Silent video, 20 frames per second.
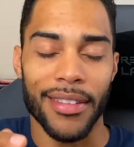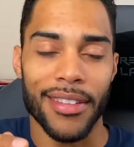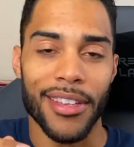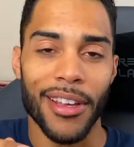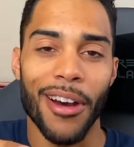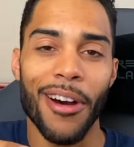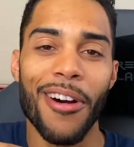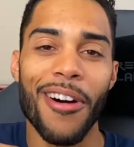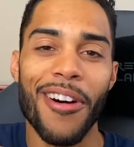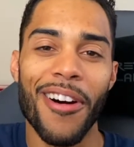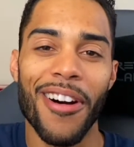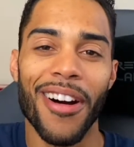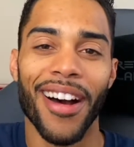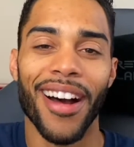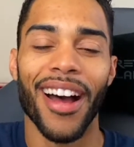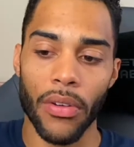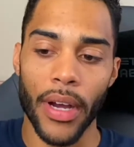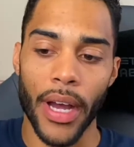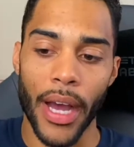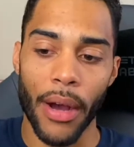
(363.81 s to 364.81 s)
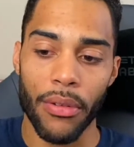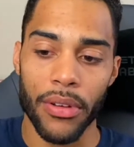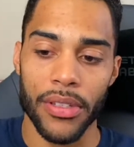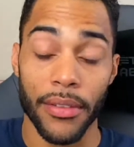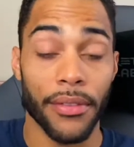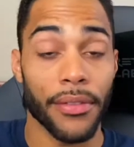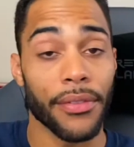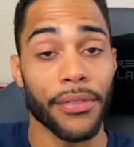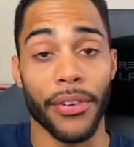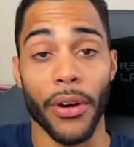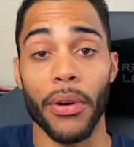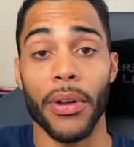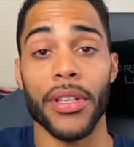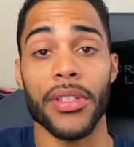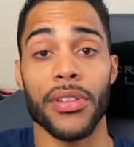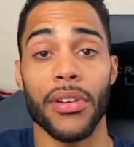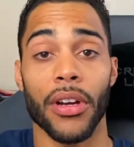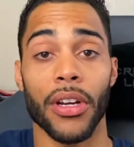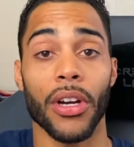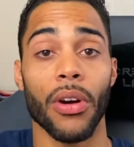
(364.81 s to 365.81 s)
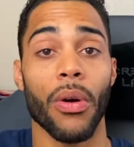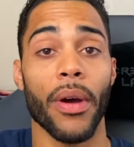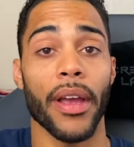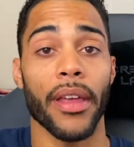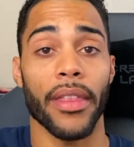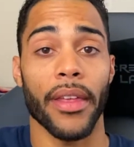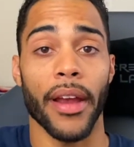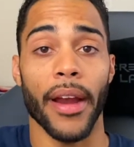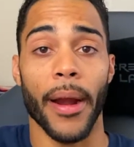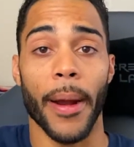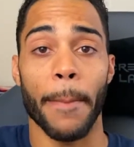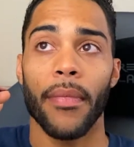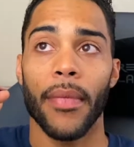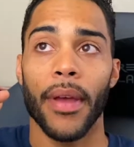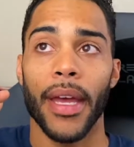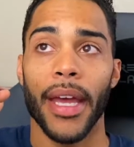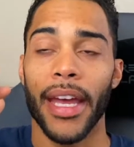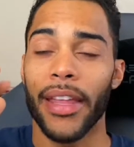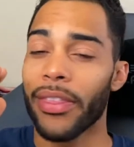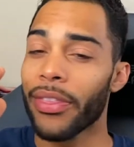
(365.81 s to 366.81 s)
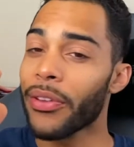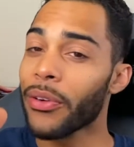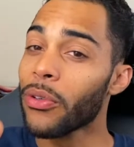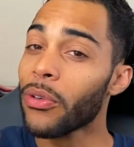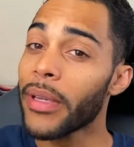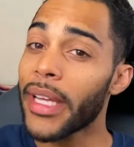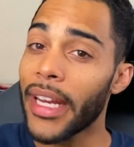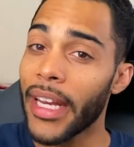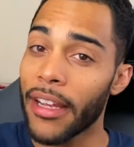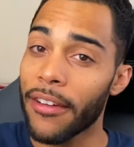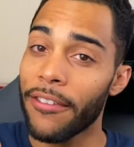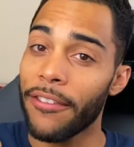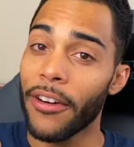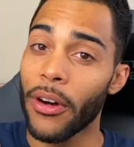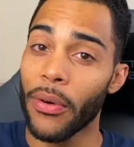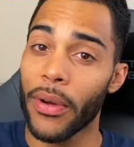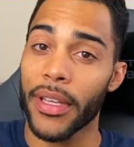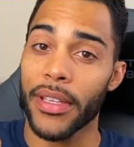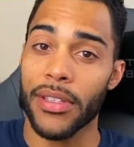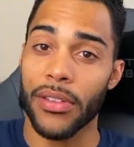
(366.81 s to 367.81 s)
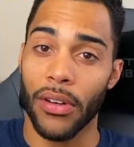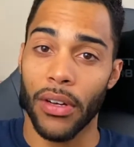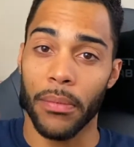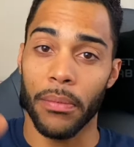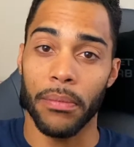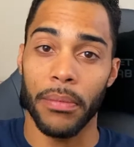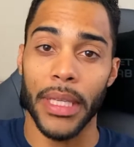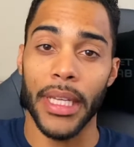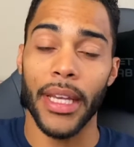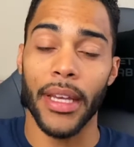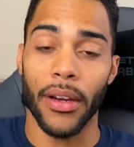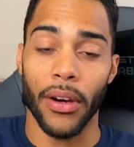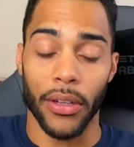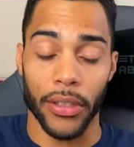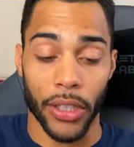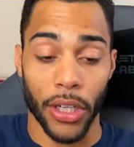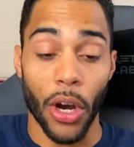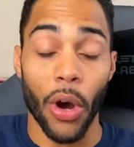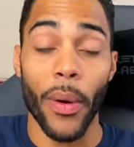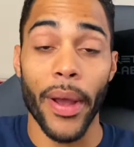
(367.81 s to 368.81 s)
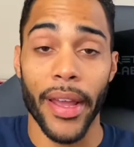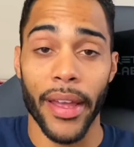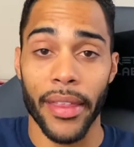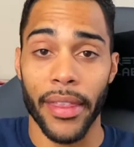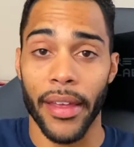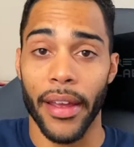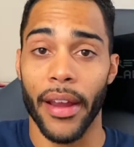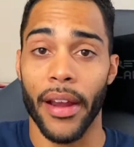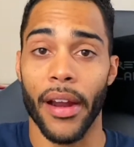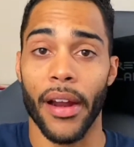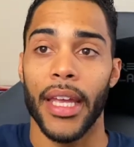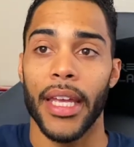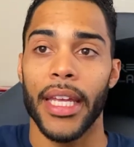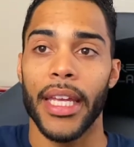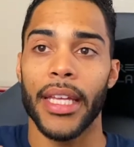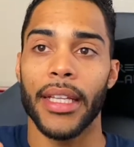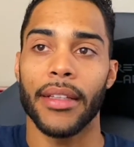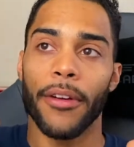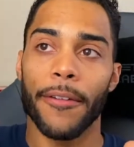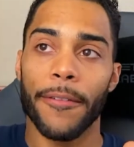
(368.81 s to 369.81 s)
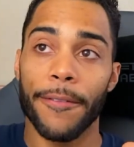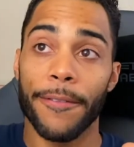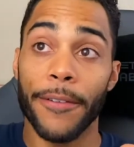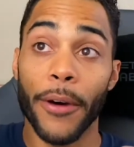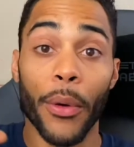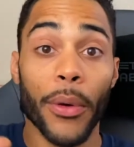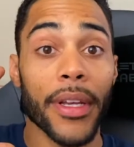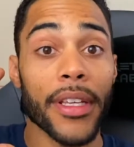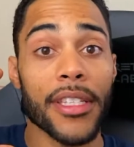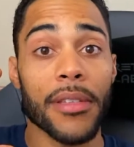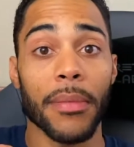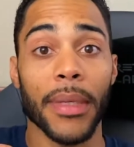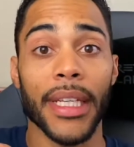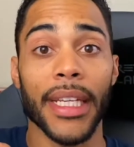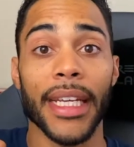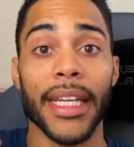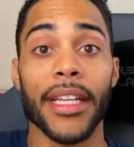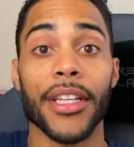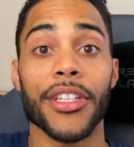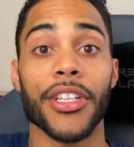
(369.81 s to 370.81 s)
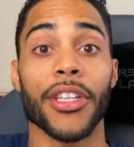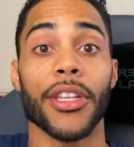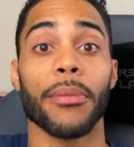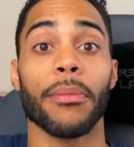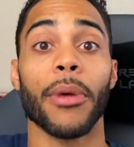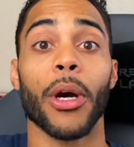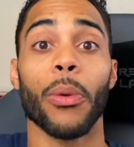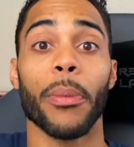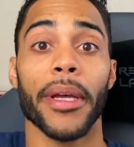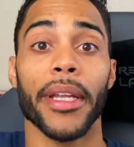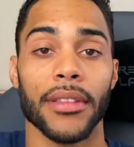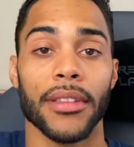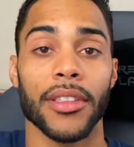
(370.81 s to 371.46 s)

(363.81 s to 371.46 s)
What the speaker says: So I was focused on going there, and through getting focused on going there, it focused me into the moment.